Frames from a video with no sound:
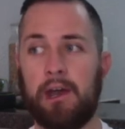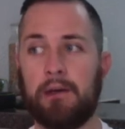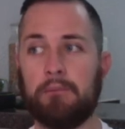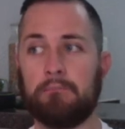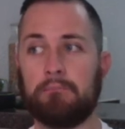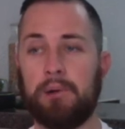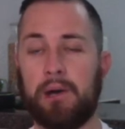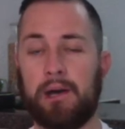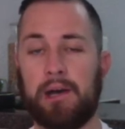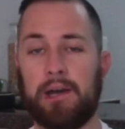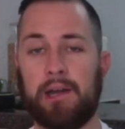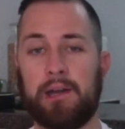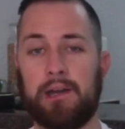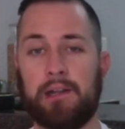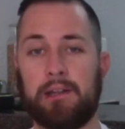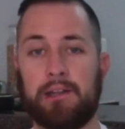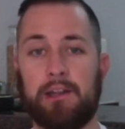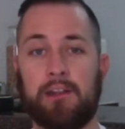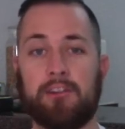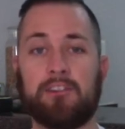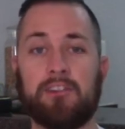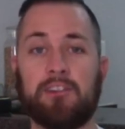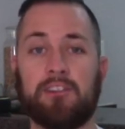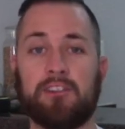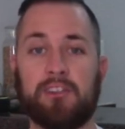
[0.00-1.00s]
But
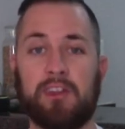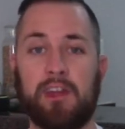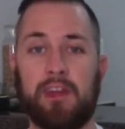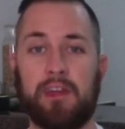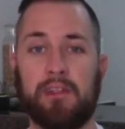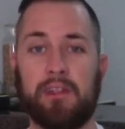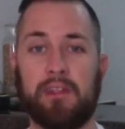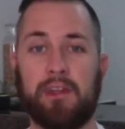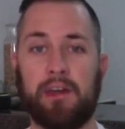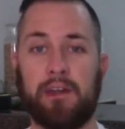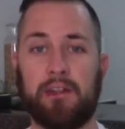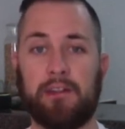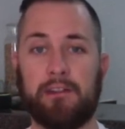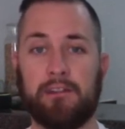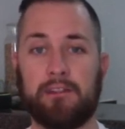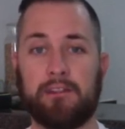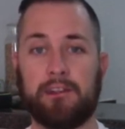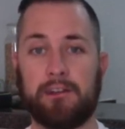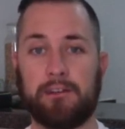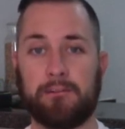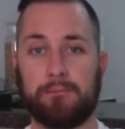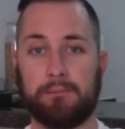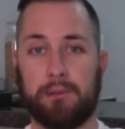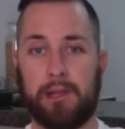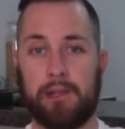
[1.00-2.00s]
let's just say that
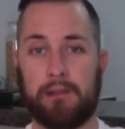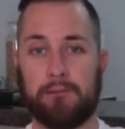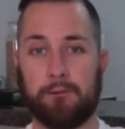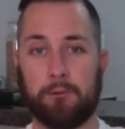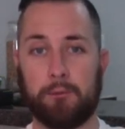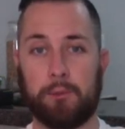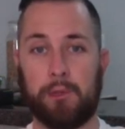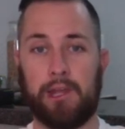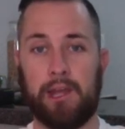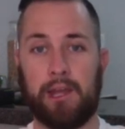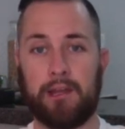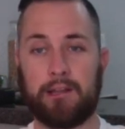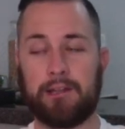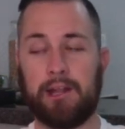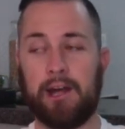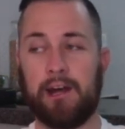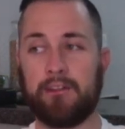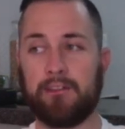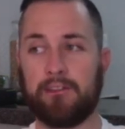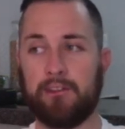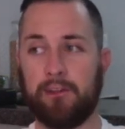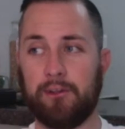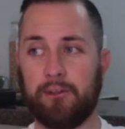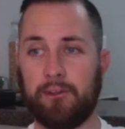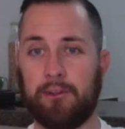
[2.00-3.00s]
instead of playing for PA
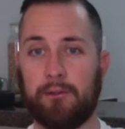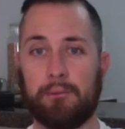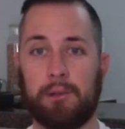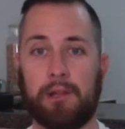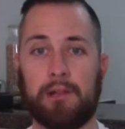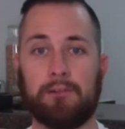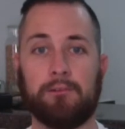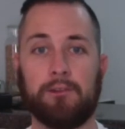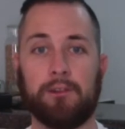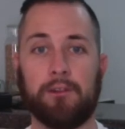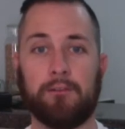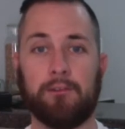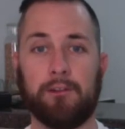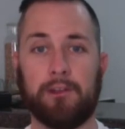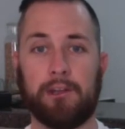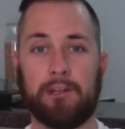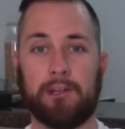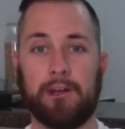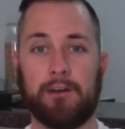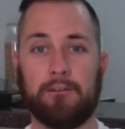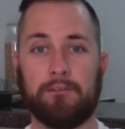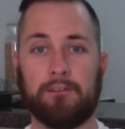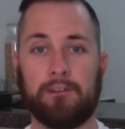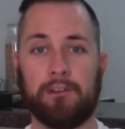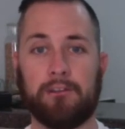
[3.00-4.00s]
Classics, he played for the
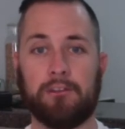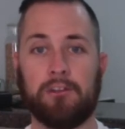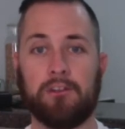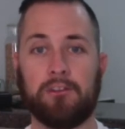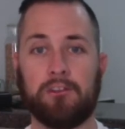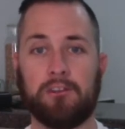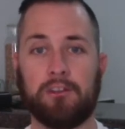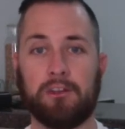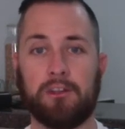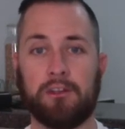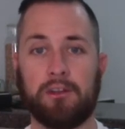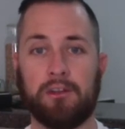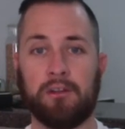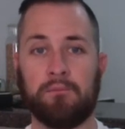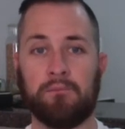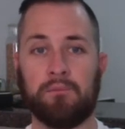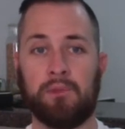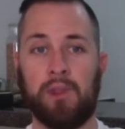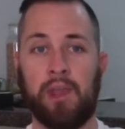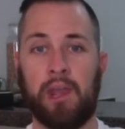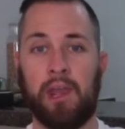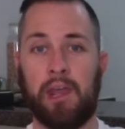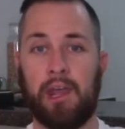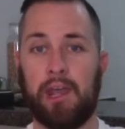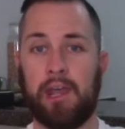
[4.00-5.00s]
Philadelphia Union.
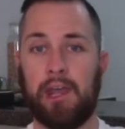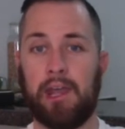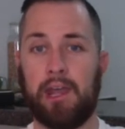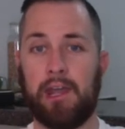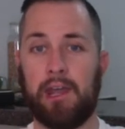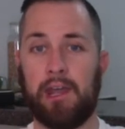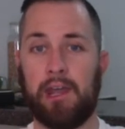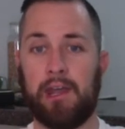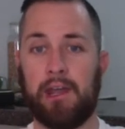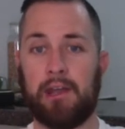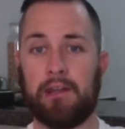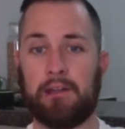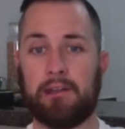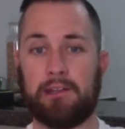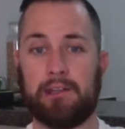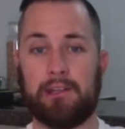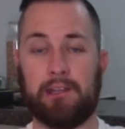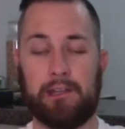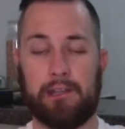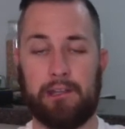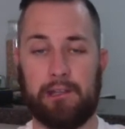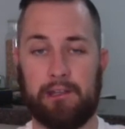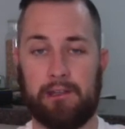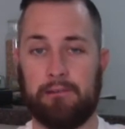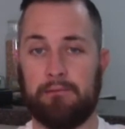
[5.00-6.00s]
And
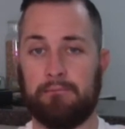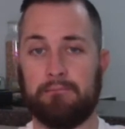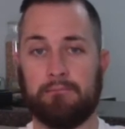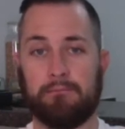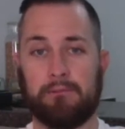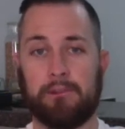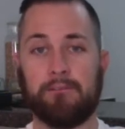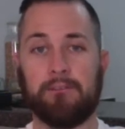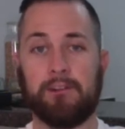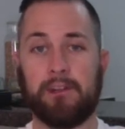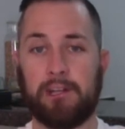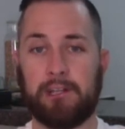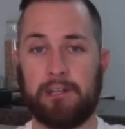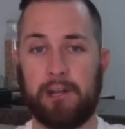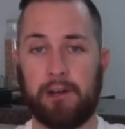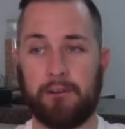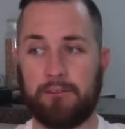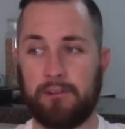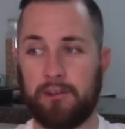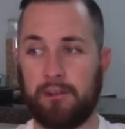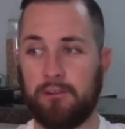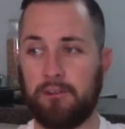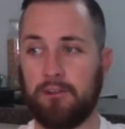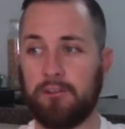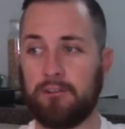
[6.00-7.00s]
the
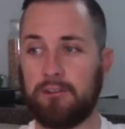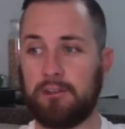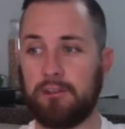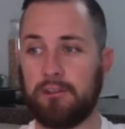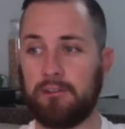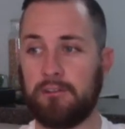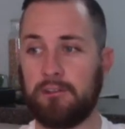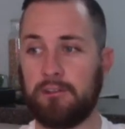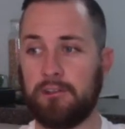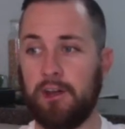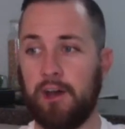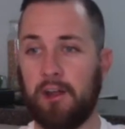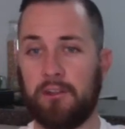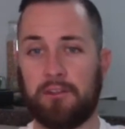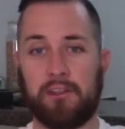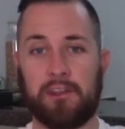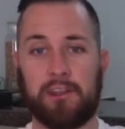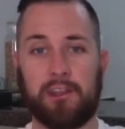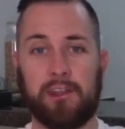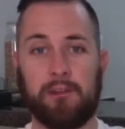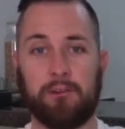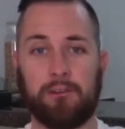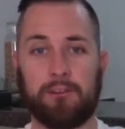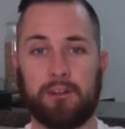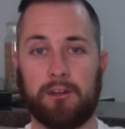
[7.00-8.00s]
Philadelphia Union did not think
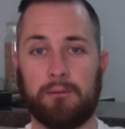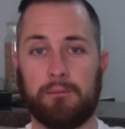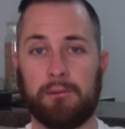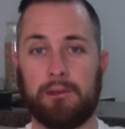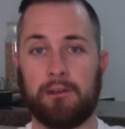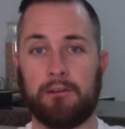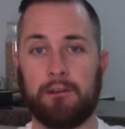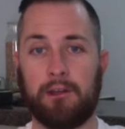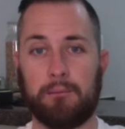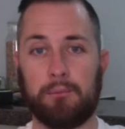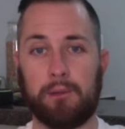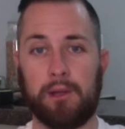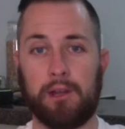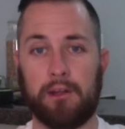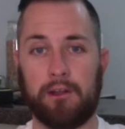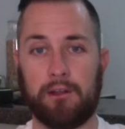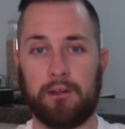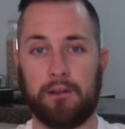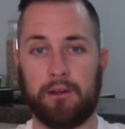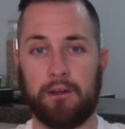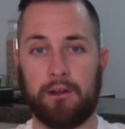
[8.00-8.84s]
he was going to be a great player.